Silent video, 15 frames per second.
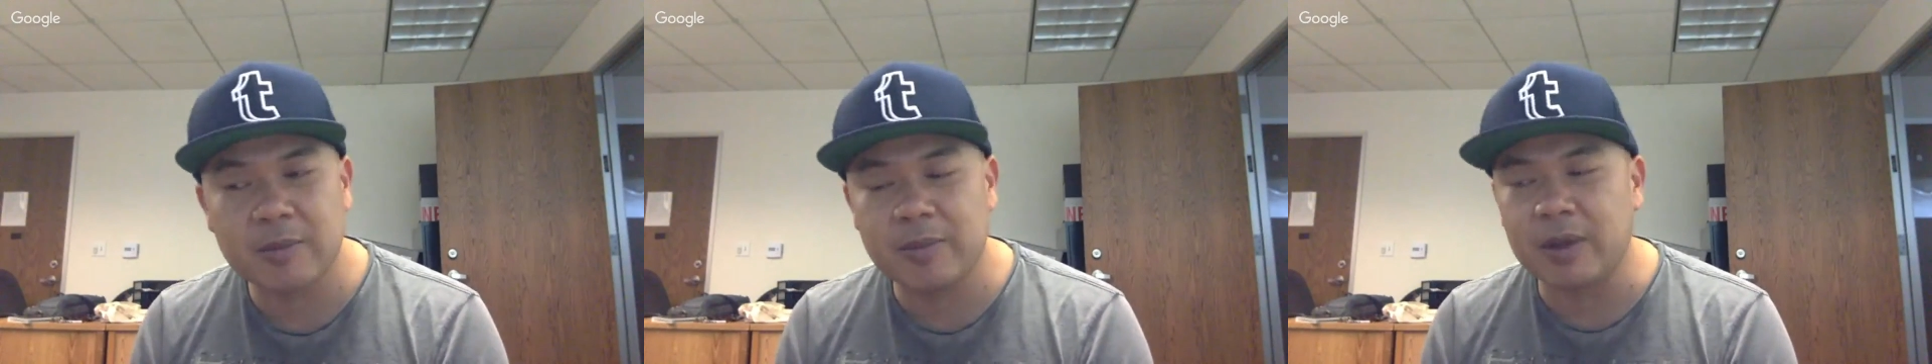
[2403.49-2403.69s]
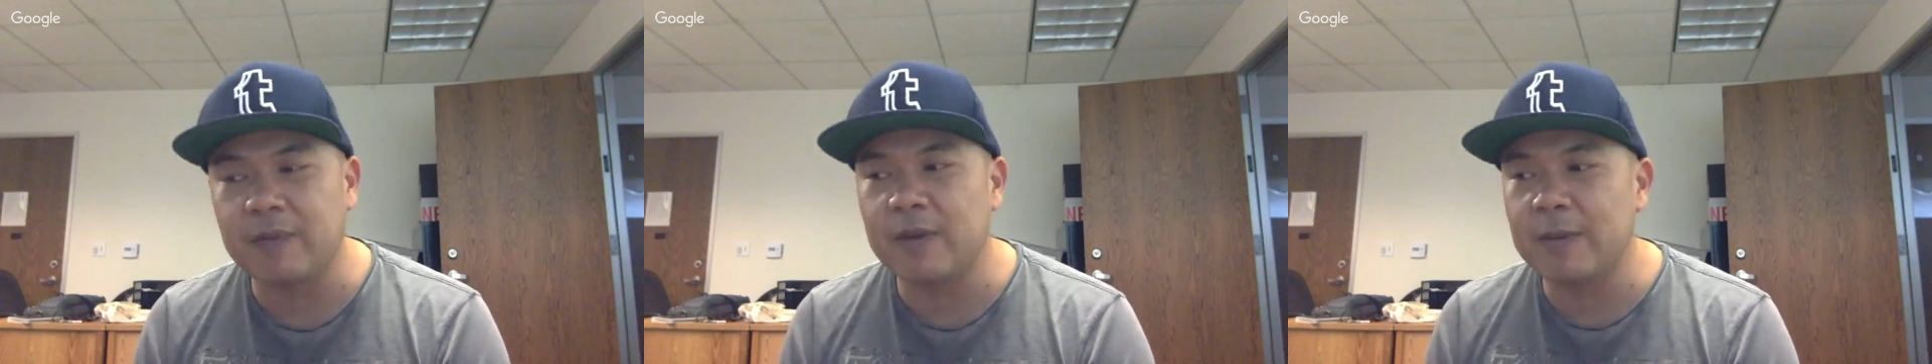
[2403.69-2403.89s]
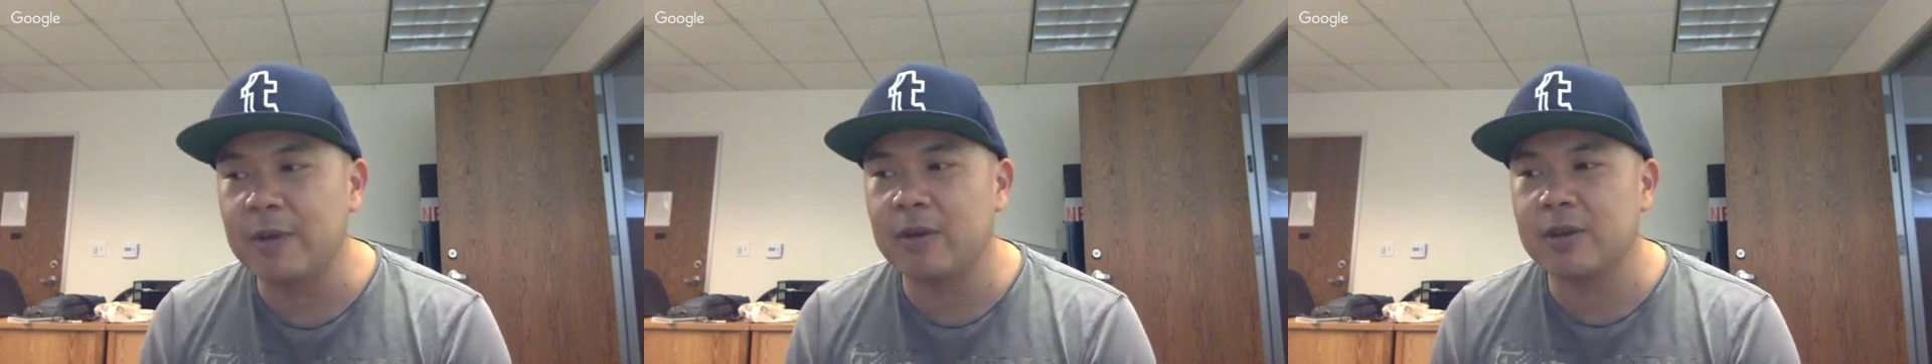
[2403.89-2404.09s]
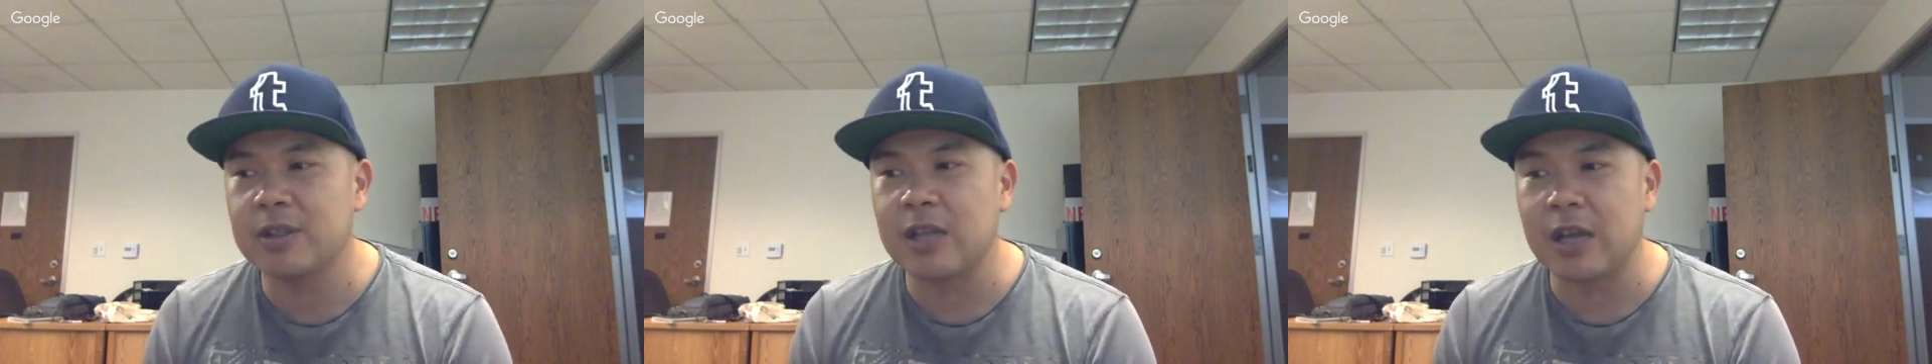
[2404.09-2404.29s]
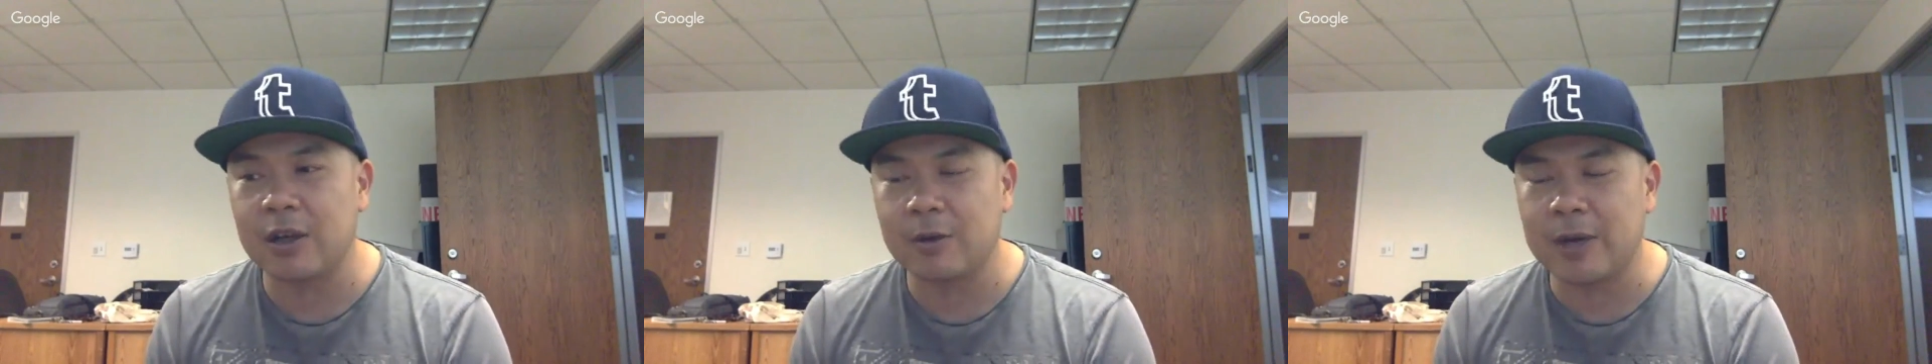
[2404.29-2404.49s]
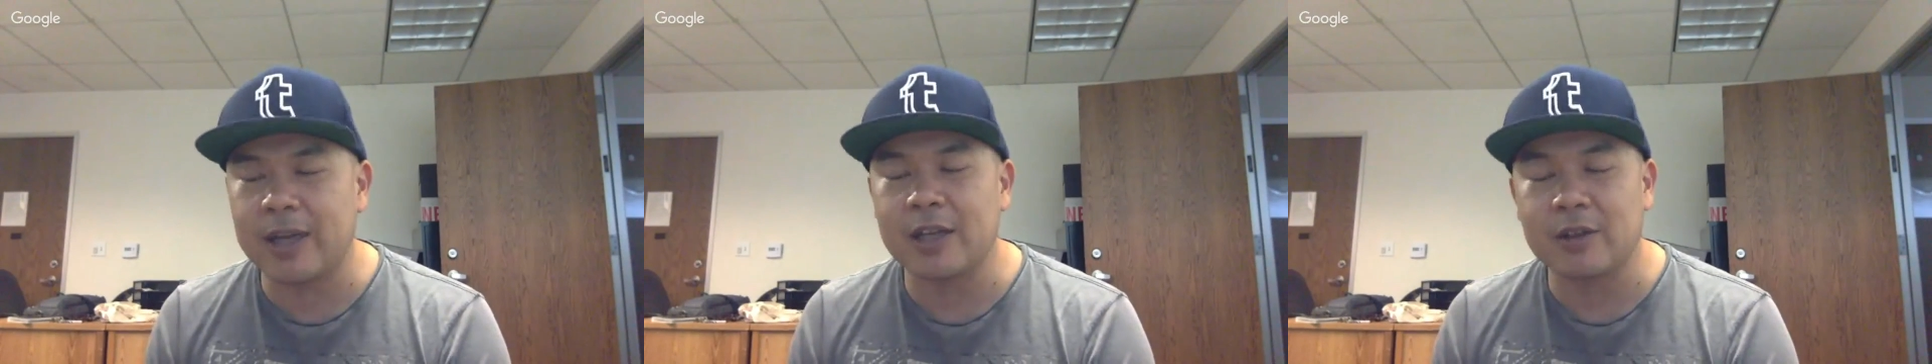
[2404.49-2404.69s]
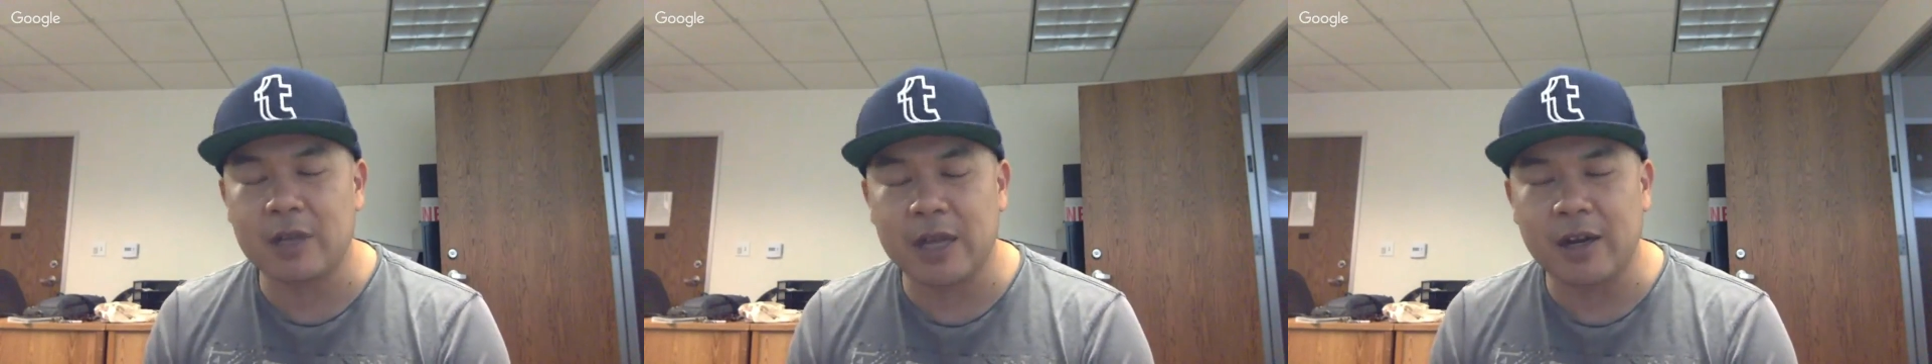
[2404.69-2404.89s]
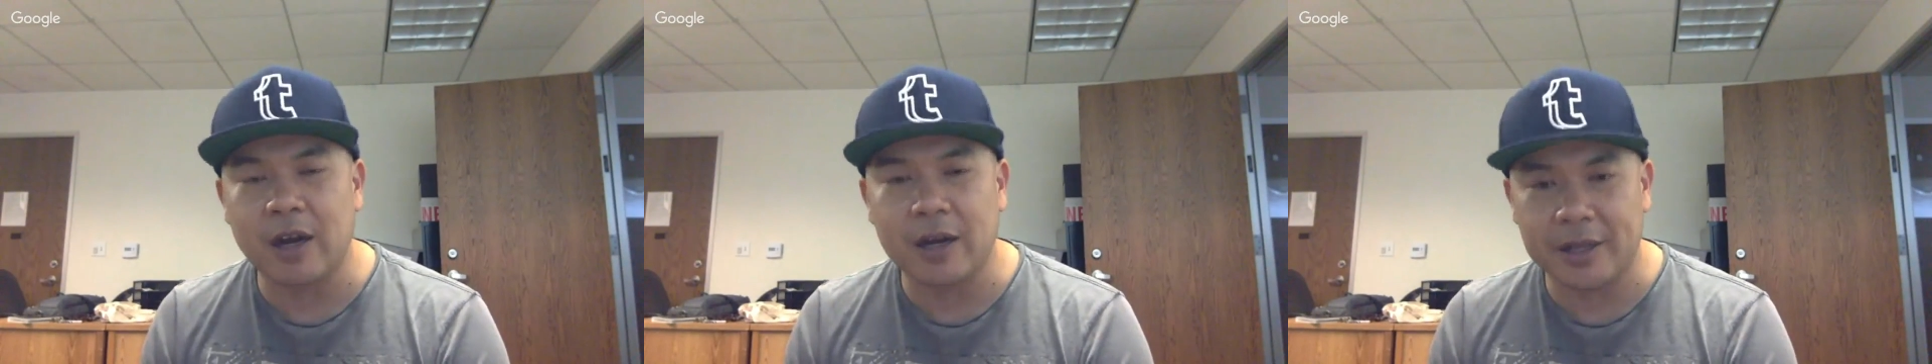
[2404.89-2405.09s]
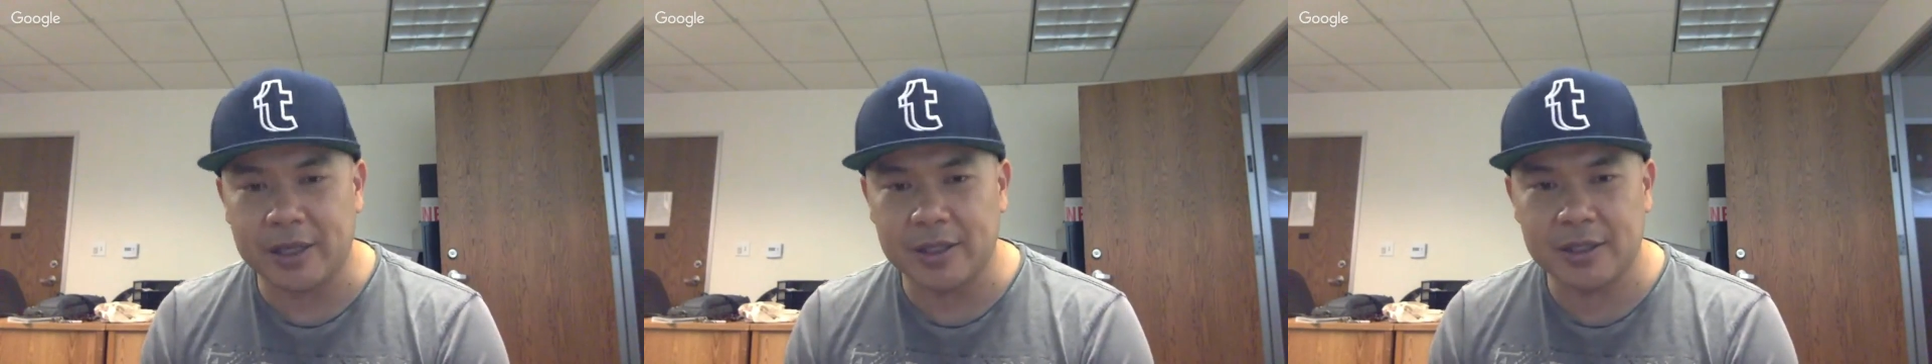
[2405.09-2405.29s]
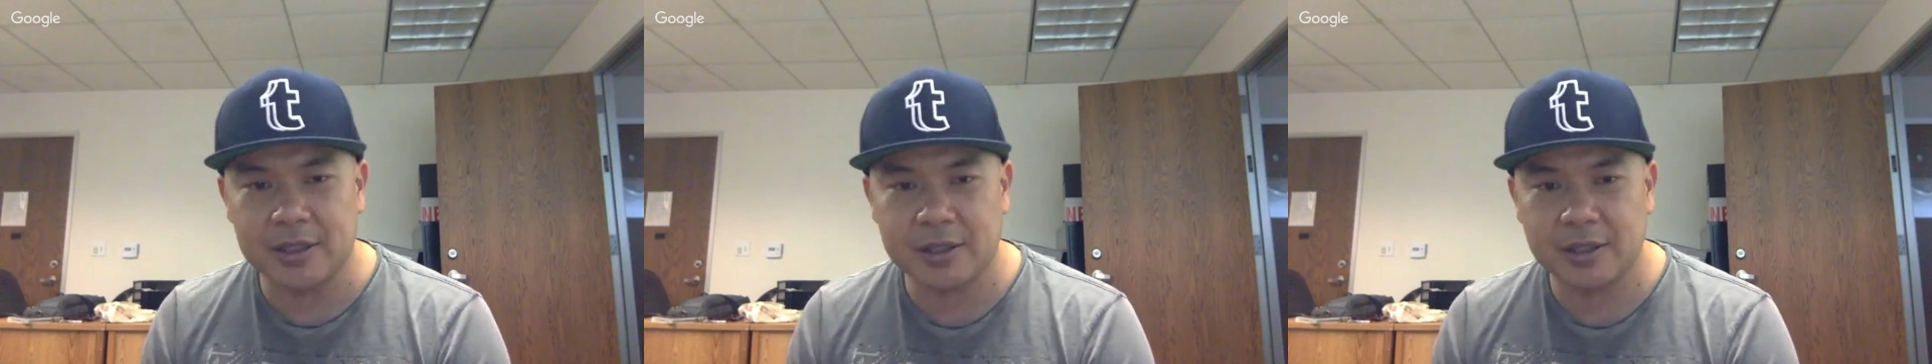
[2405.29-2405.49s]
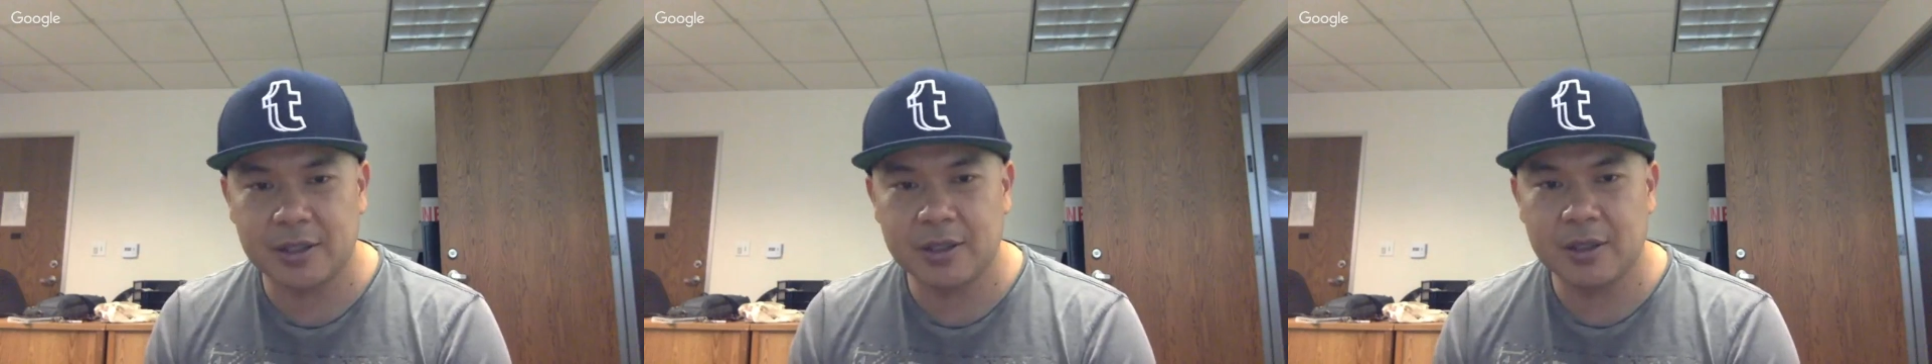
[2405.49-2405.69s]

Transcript: but Vimeo is not great at audience.